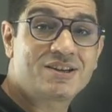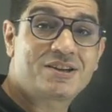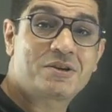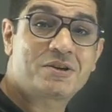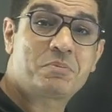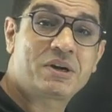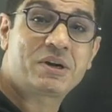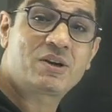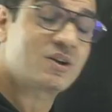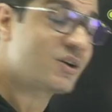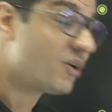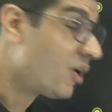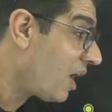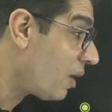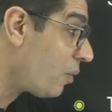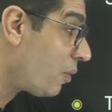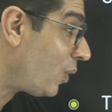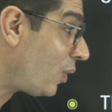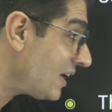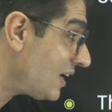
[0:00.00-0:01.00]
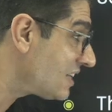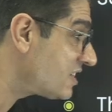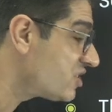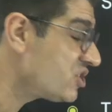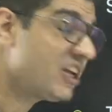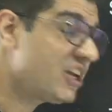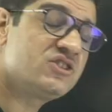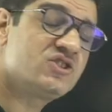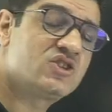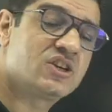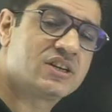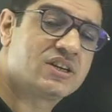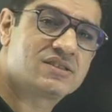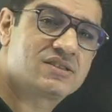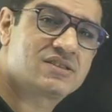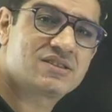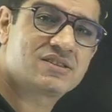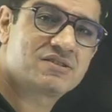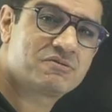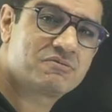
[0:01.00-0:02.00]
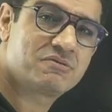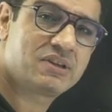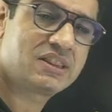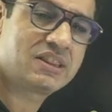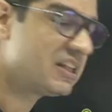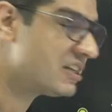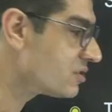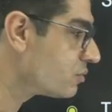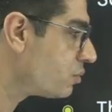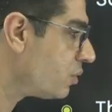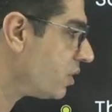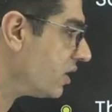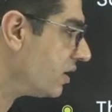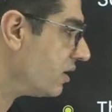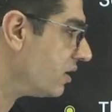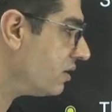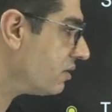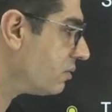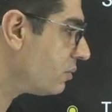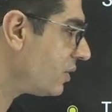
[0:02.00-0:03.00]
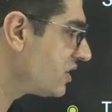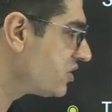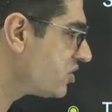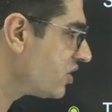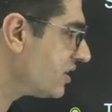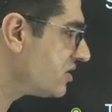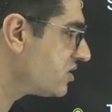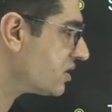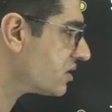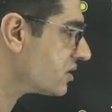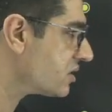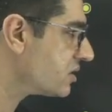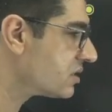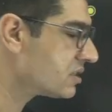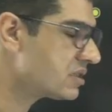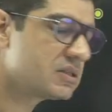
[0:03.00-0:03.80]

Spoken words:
but what changes with this word? What changes?